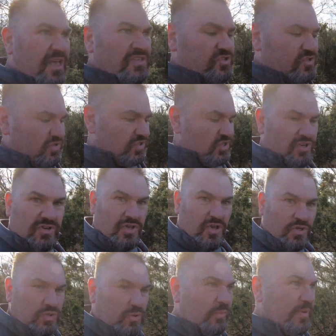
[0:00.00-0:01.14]
Such an
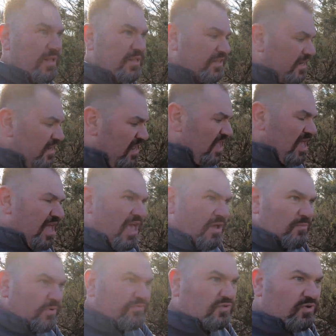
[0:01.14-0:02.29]
unusual building.
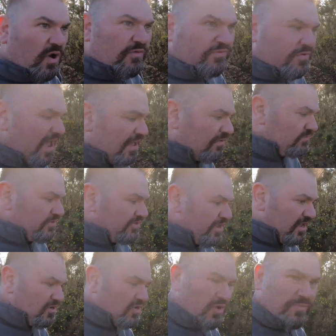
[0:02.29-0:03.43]
We've drove round
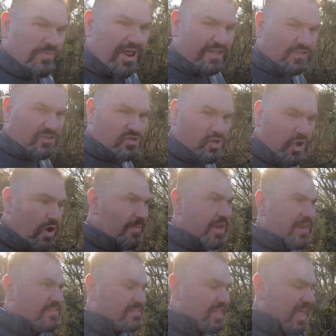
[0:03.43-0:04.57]
New Brighton so
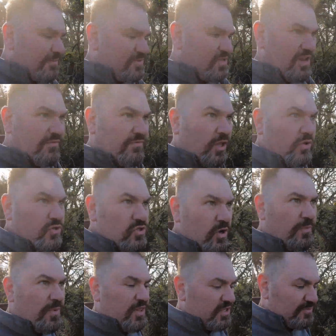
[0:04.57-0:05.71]
many times and I've looked
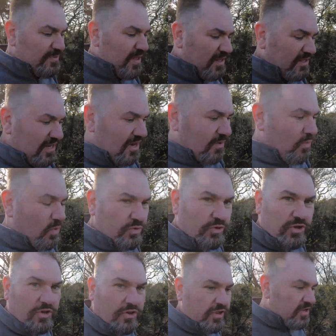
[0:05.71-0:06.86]
up at this building and
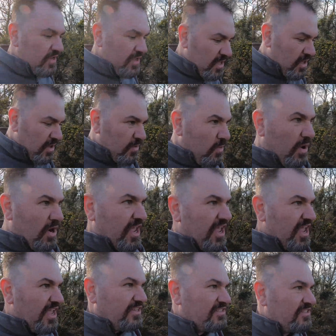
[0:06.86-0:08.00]
wondered what it
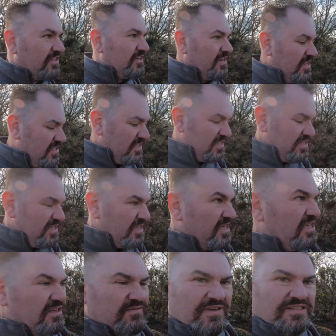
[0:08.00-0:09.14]
is, and
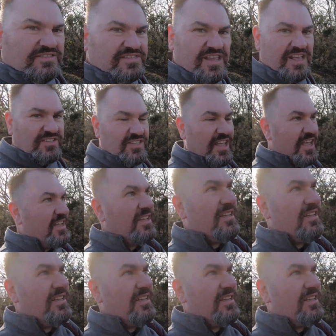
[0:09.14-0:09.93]
fantastic.